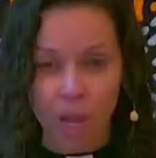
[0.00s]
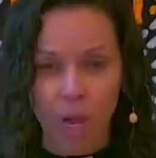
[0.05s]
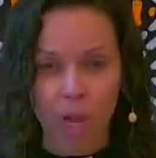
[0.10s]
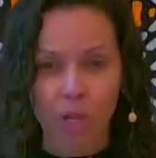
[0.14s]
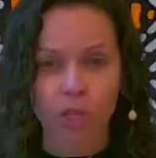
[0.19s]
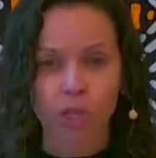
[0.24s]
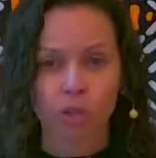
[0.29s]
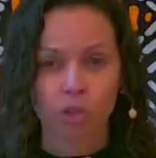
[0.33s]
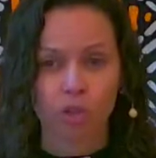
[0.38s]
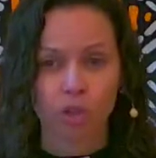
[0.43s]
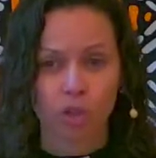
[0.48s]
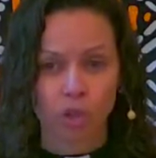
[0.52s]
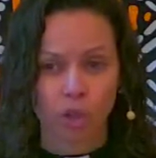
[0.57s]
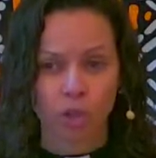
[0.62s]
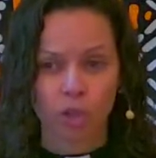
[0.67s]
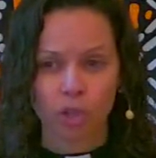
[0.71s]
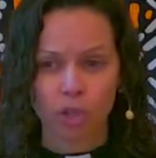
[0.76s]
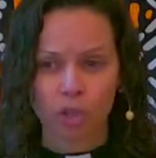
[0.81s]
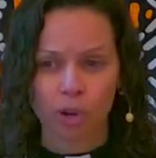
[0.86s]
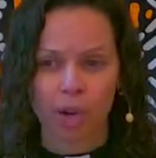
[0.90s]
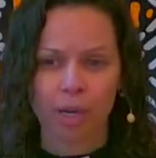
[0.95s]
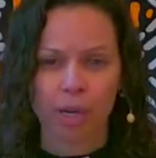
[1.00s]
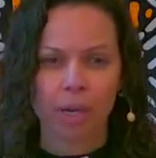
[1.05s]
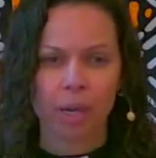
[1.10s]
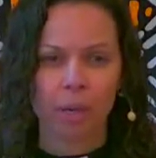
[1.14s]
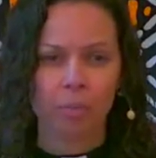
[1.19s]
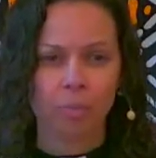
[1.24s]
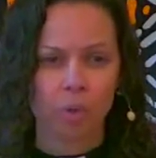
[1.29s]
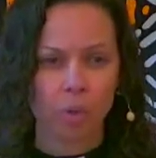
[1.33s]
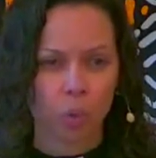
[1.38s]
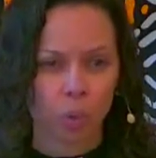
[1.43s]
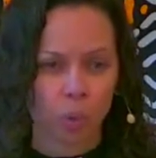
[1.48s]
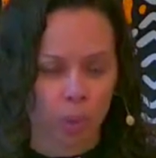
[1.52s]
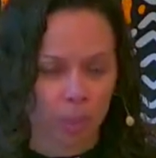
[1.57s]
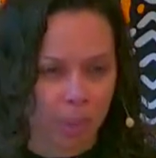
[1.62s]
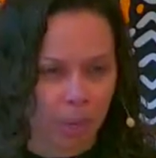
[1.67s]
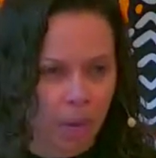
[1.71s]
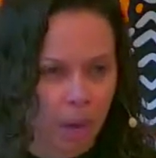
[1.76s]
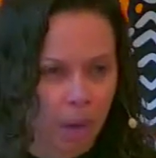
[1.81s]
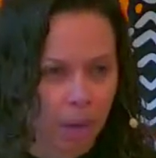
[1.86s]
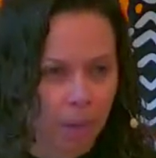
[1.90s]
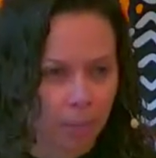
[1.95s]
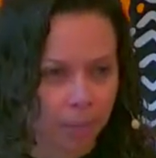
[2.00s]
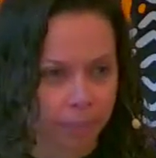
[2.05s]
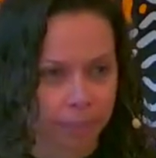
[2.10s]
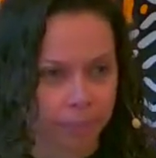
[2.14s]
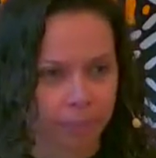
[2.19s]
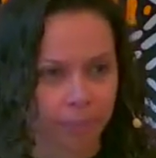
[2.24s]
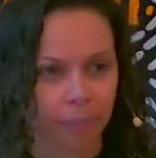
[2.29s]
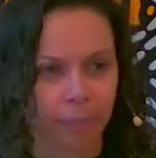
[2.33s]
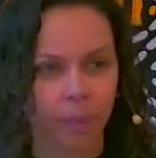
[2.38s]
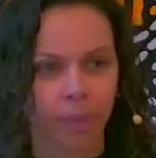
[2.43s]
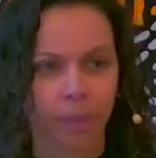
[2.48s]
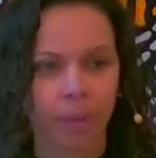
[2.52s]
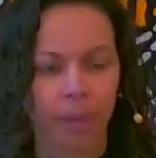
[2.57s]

but we also shouldn't try to absorb it all.